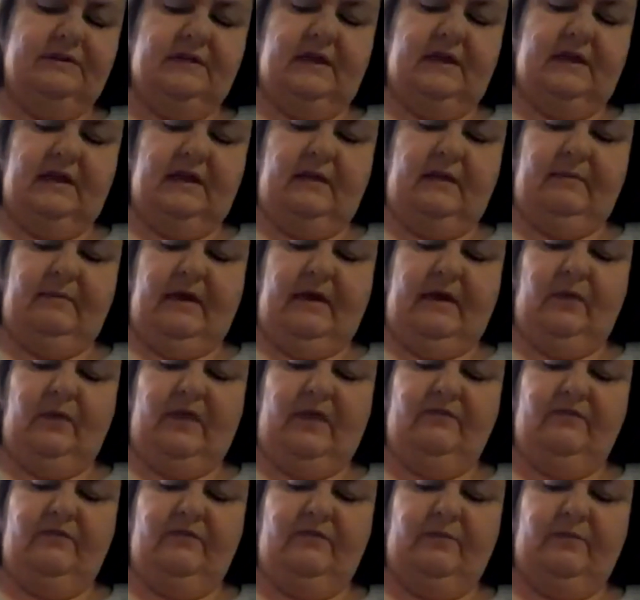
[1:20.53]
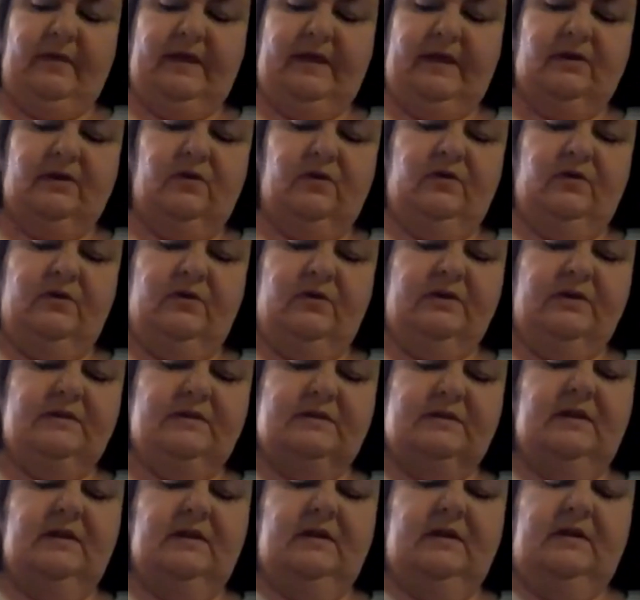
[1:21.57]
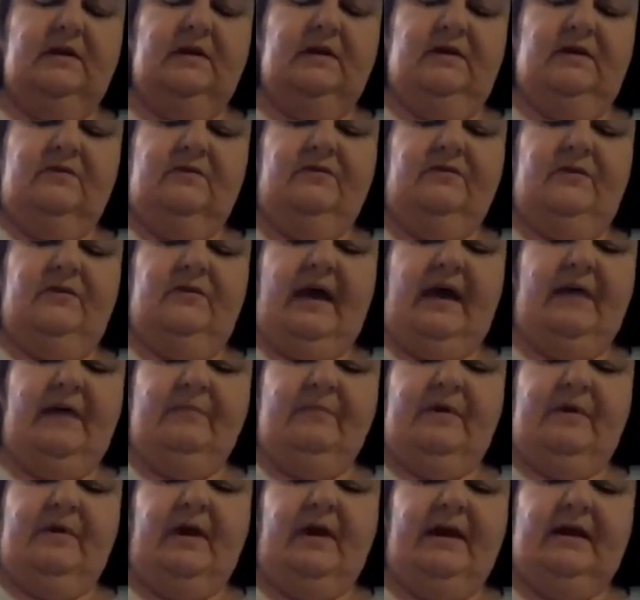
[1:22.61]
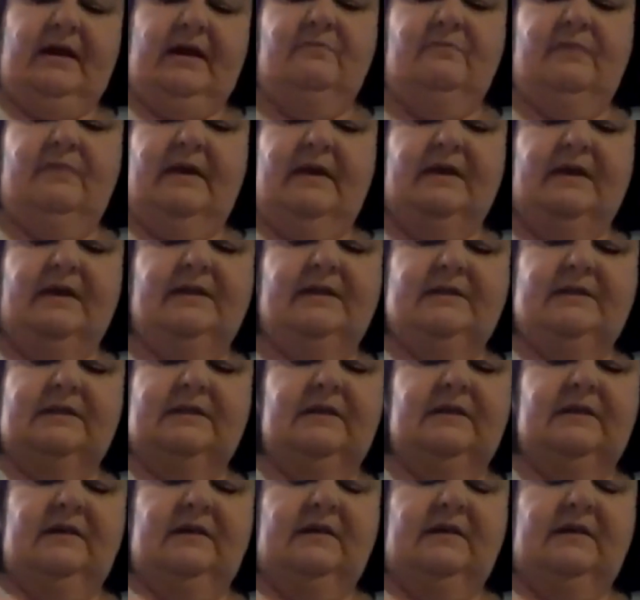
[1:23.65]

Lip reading: and I might wait for my dough hooks for that, but I can mix